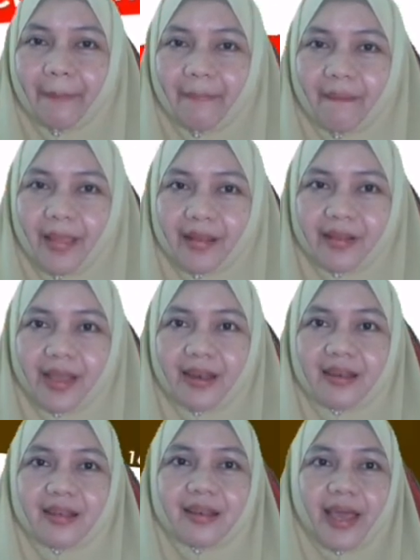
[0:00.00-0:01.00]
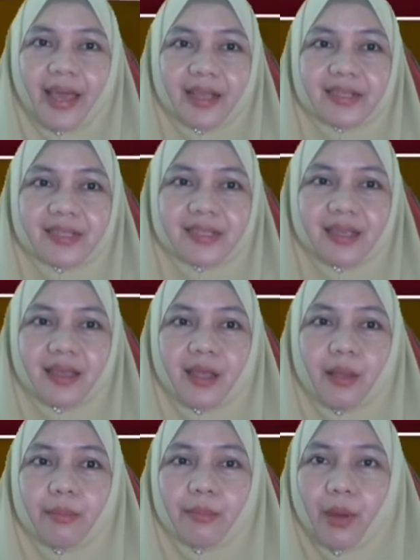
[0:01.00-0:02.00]
And then next,
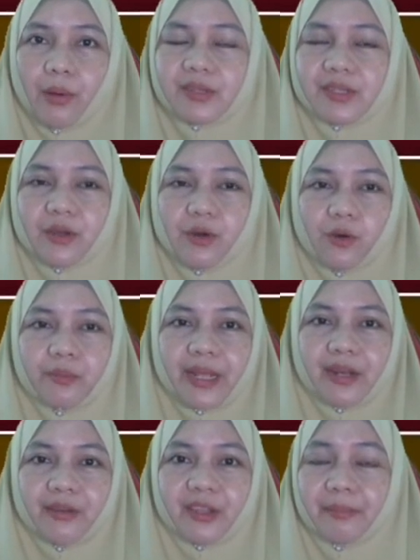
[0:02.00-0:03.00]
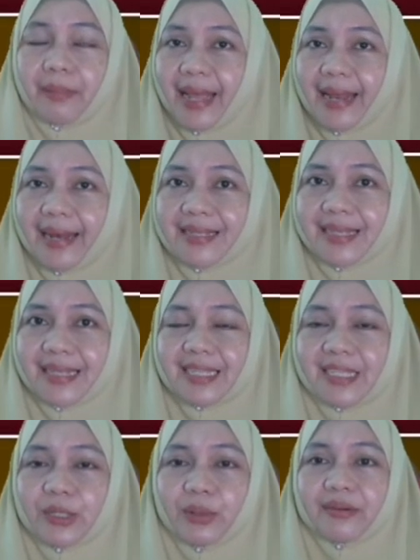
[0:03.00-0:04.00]
most orbit of the planets in the
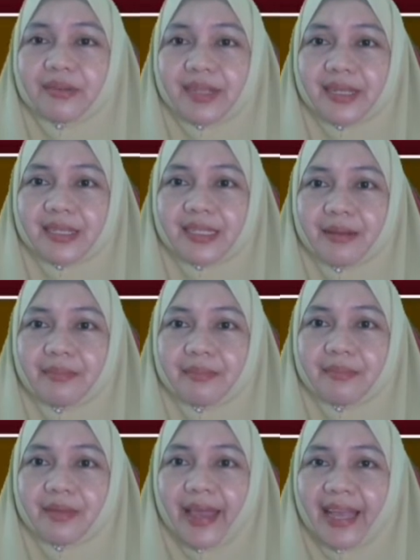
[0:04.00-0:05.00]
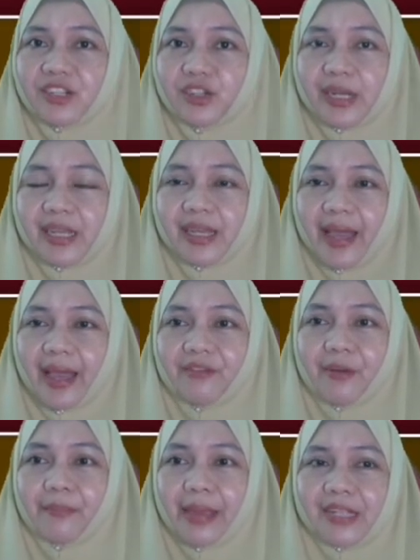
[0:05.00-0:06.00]
solar system actually have a
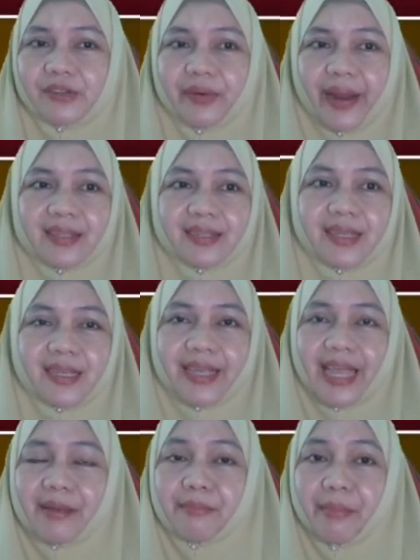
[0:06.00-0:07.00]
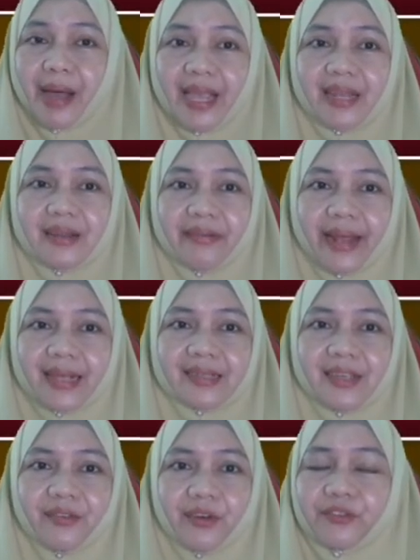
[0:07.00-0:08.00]
major axis and minor
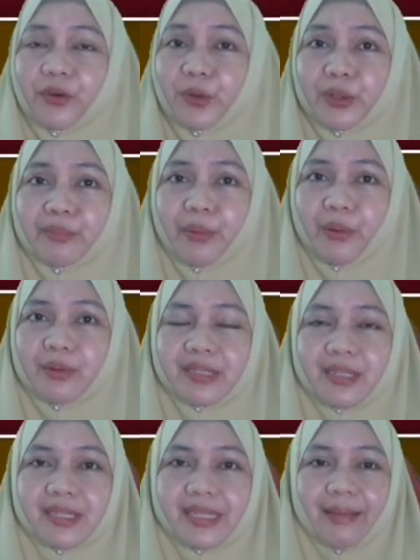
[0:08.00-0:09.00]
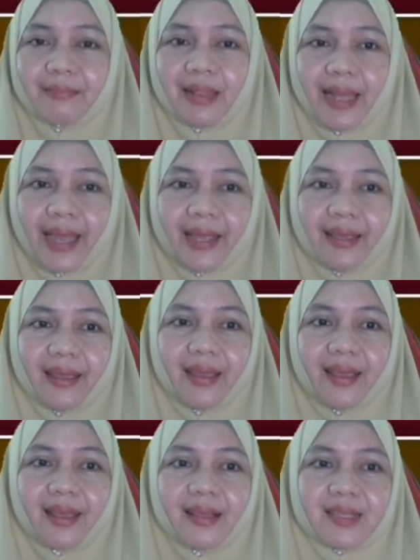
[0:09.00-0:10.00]
axis of almost the same length.
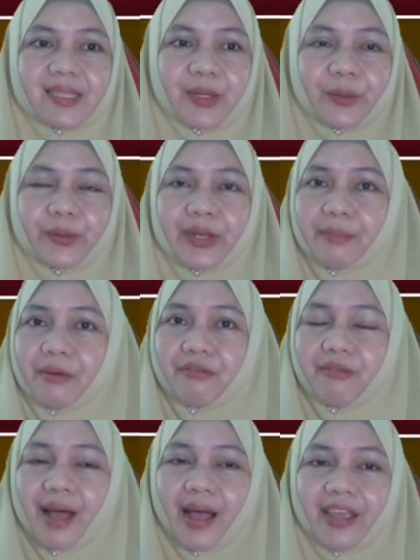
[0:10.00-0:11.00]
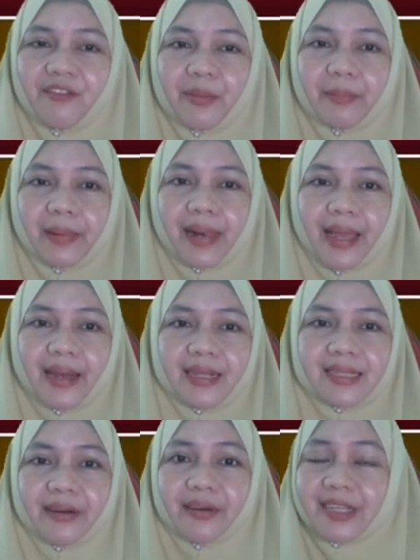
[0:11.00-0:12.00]
So number five, planets
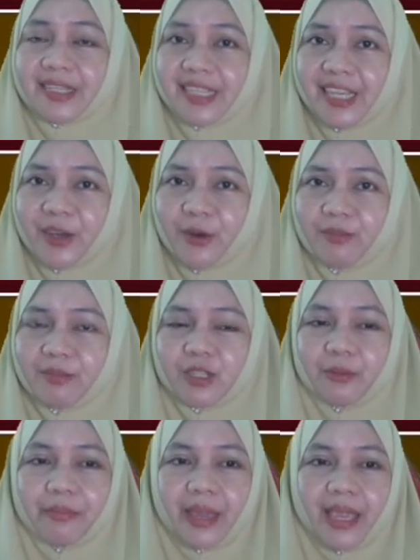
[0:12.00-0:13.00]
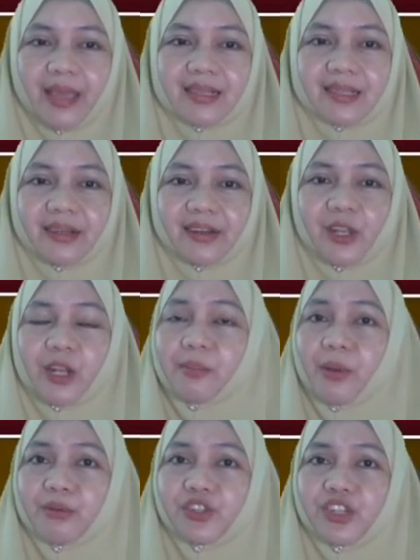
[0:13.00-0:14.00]
are assumed to make circular
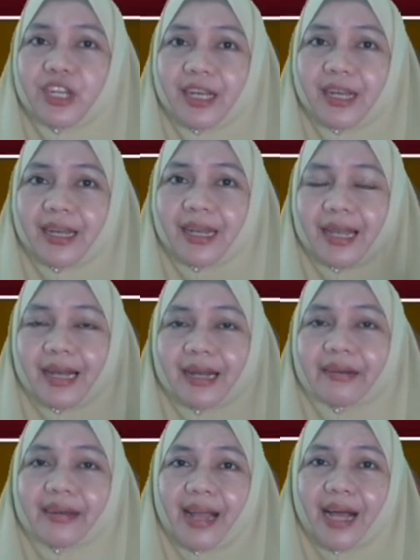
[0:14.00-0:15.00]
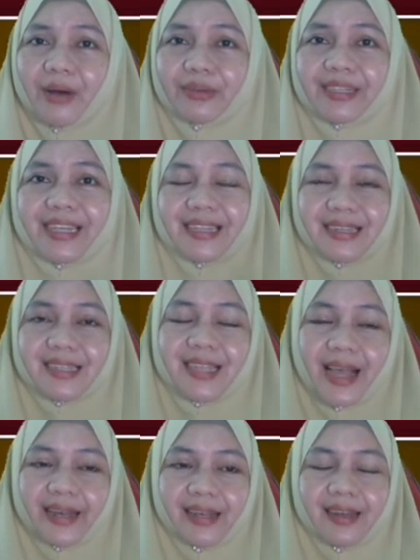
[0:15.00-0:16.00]
motion around the
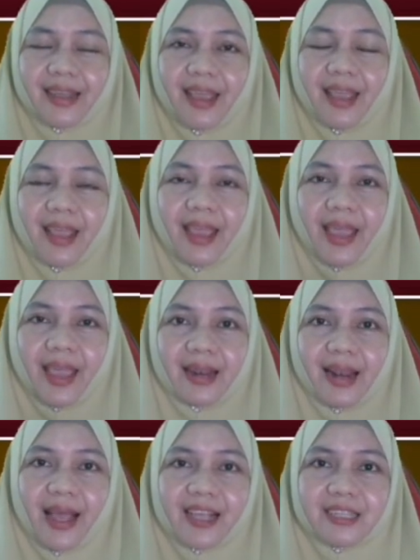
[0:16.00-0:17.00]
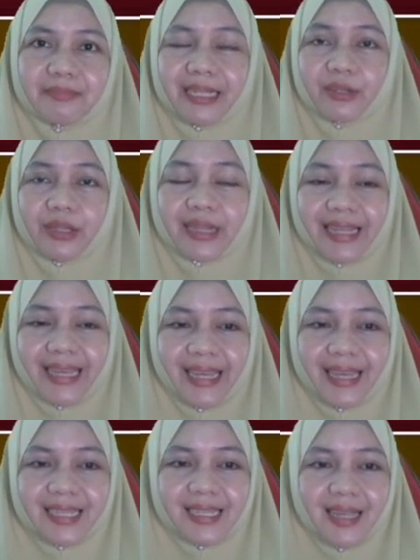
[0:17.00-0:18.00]
sun. And last but not
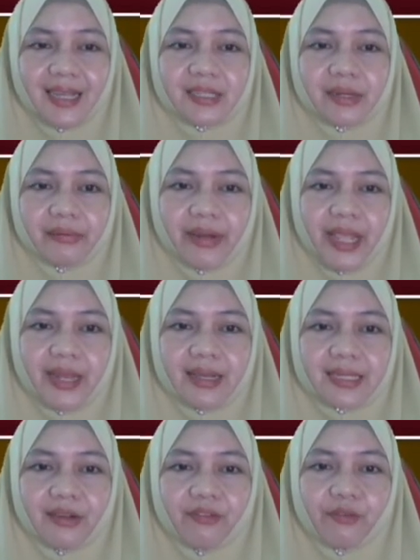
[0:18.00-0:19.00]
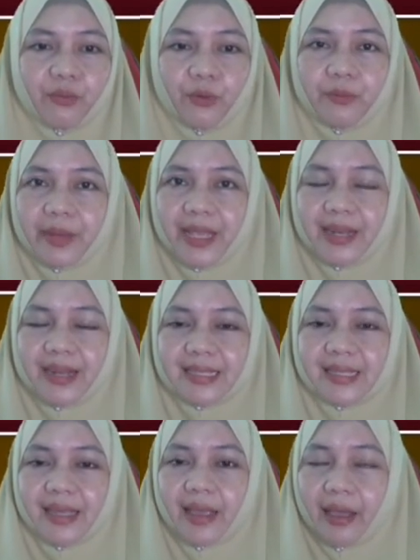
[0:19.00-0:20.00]
least, the radius of orbit is
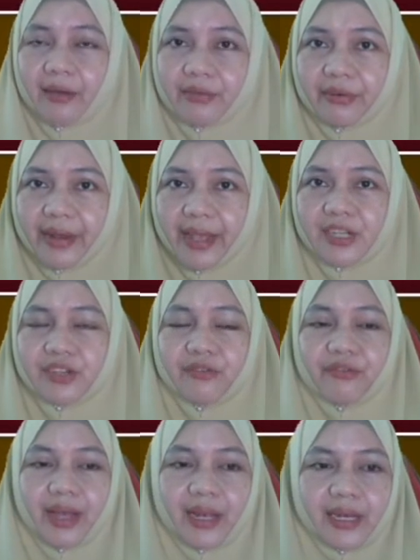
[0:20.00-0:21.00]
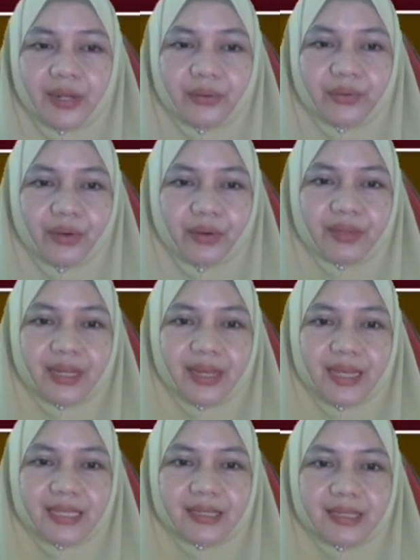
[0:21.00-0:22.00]
the average value of the
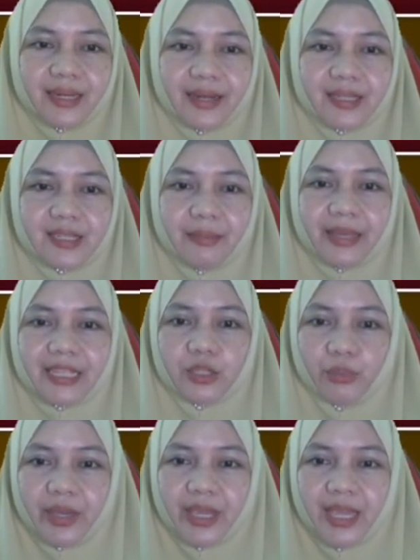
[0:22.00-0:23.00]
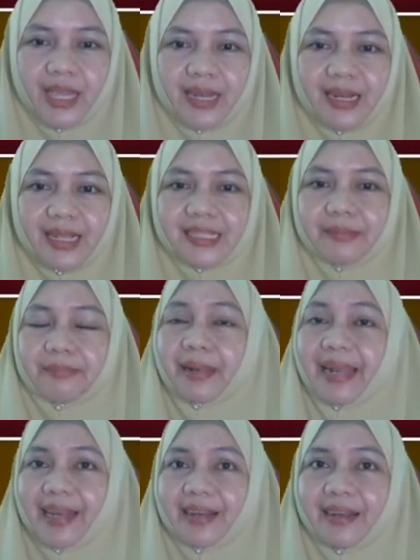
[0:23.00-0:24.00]
distance between the
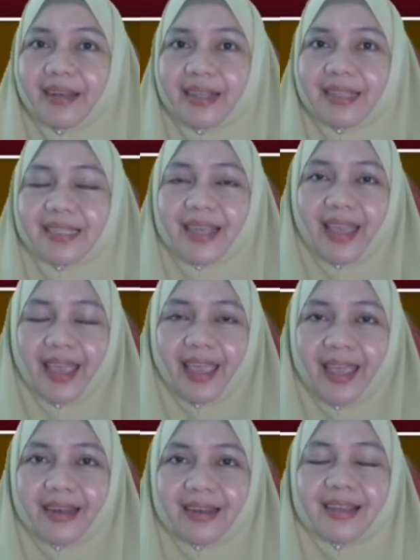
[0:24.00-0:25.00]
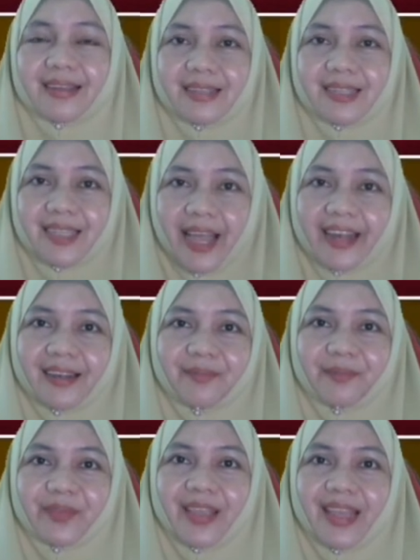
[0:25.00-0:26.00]
planet and the sun.
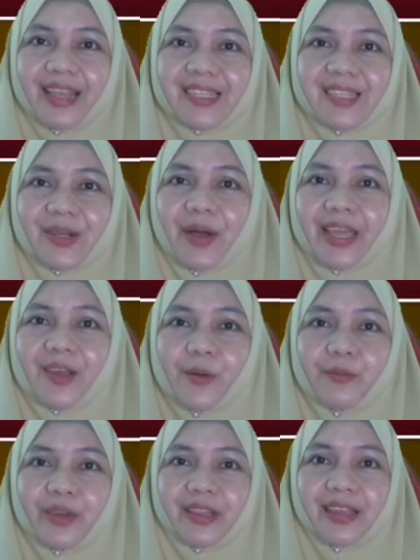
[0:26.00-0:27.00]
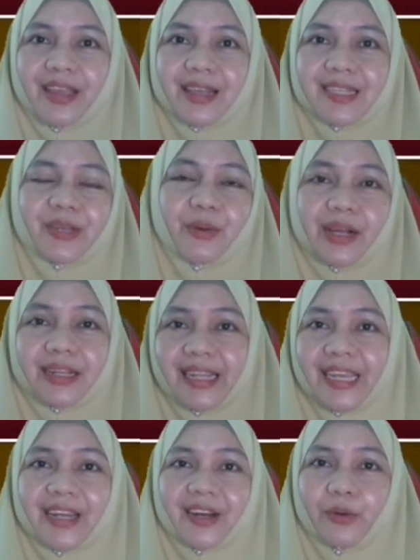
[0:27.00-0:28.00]
So I hope with this you are
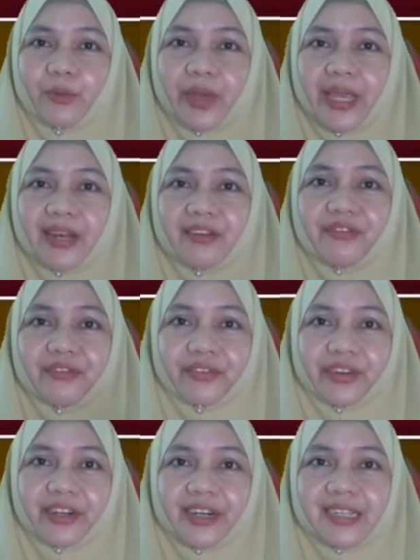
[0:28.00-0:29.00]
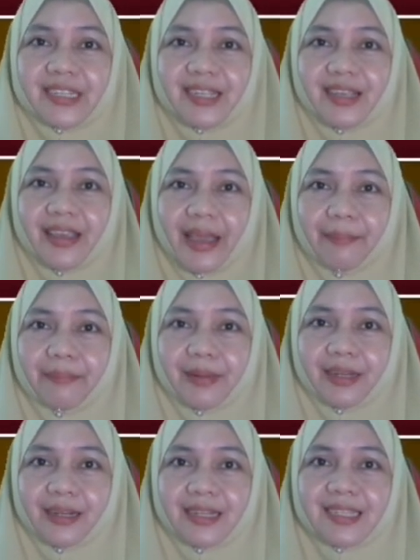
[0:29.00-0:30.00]
clear with first
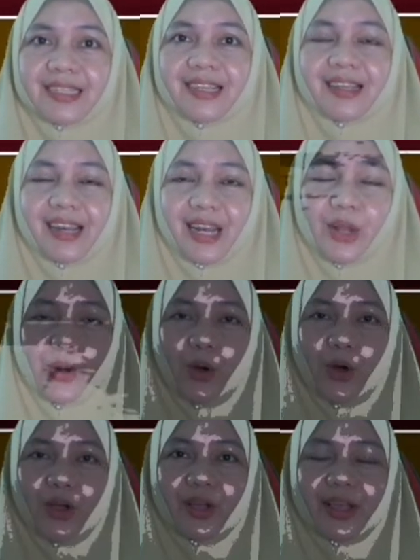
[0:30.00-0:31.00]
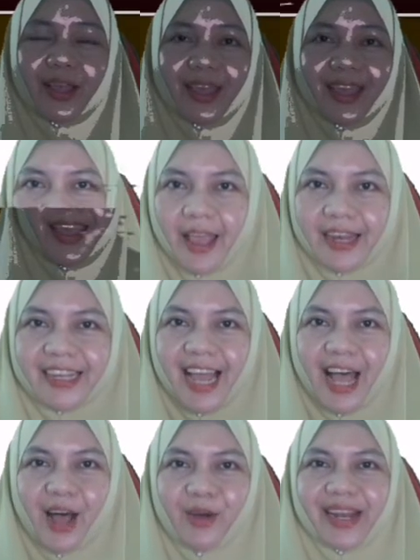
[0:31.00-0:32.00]
Kepler's law. And
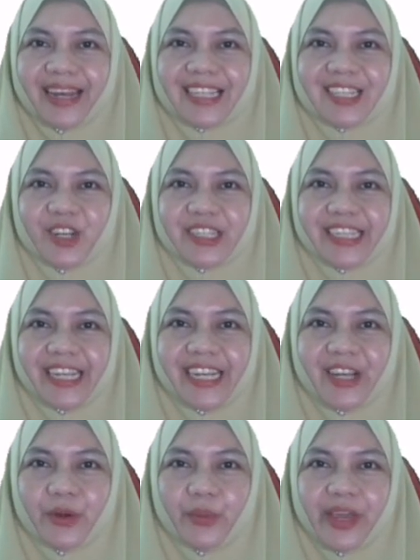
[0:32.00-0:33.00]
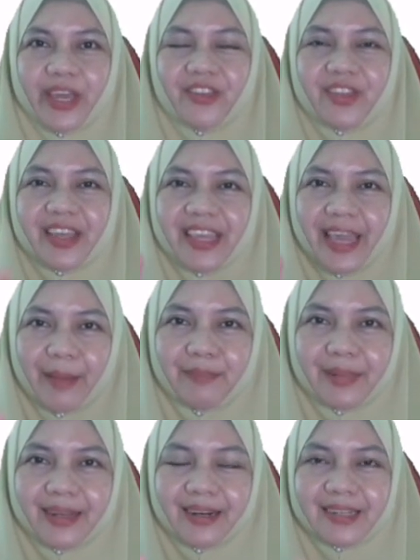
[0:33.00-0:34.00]
now let us continue with
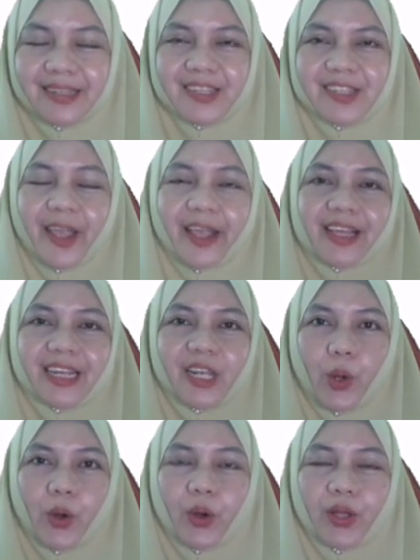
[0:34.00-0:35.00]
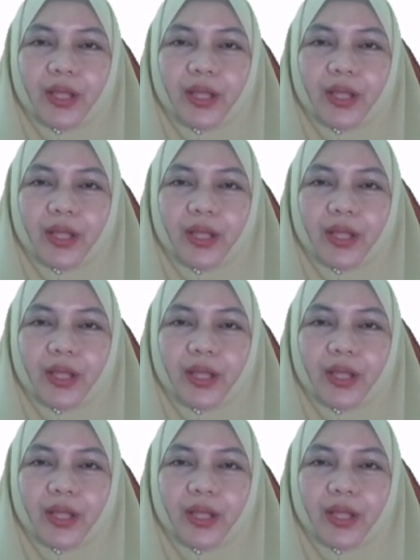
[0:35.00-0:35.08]
Kepler's second law.